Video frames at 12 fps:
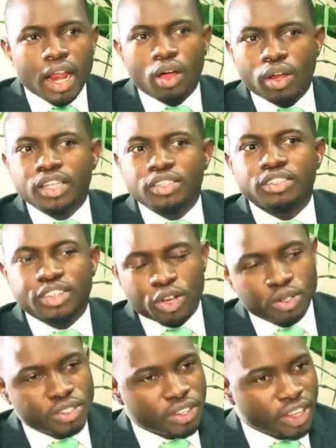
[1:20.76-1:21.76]
Now let's
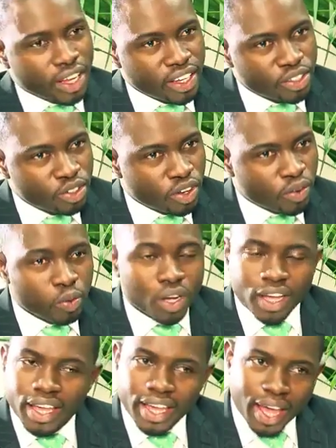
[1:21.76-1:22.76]
go to the issue of
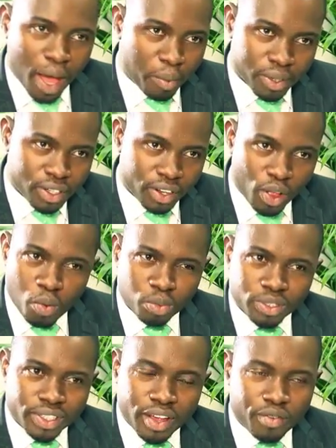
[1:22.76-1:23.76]
working capital.
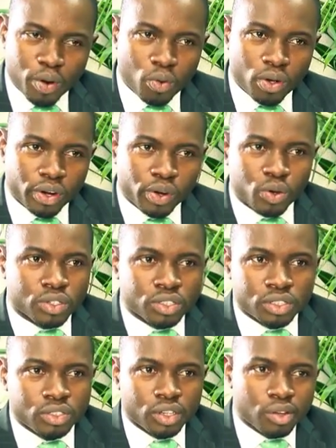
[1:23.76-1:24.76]
Almost everyone
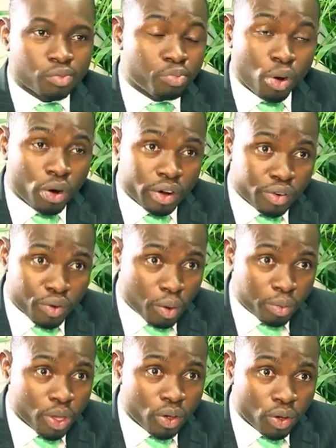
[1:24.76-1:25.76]
who's borrowed
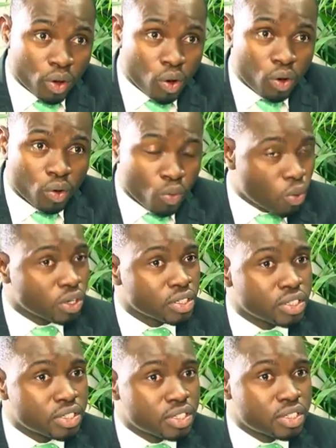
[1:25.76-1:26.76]
from you
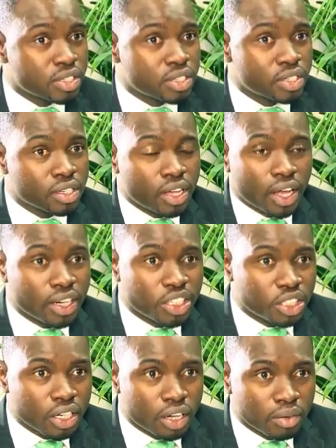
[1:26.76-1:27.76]
wants
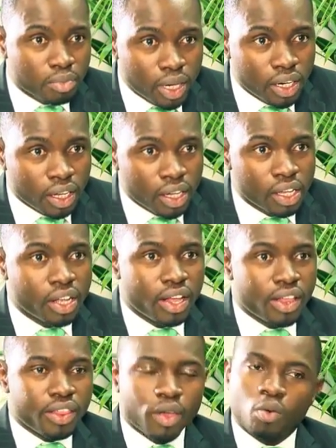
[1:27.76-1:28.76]
additional money.
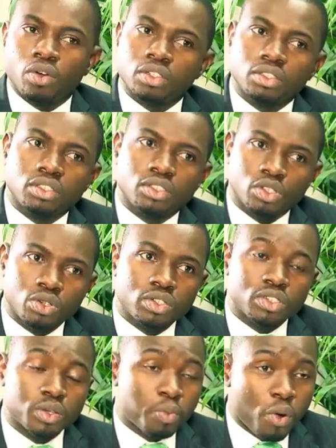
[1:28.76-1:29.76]
They want you
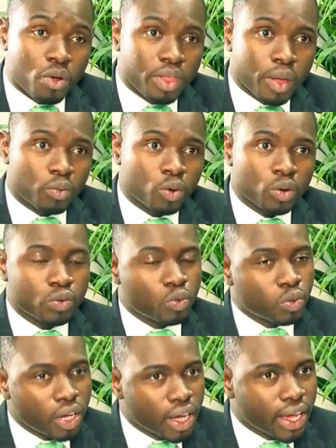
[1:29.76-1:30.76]
to support them with
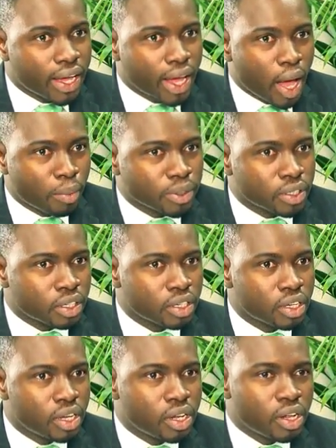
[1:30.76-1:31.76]
working capital.
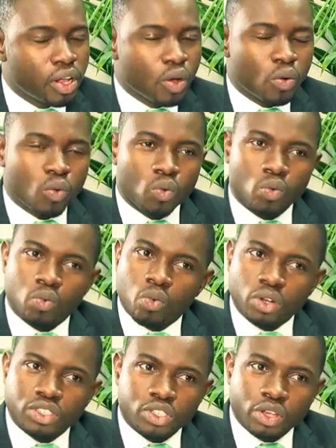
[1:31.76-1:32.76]

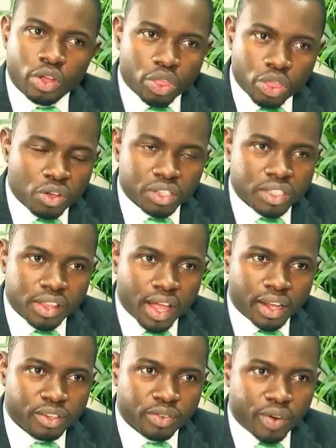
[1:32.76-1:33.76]
What's your thoughts in
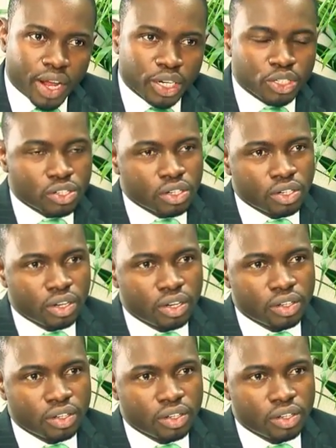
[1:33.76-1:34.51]
that direction?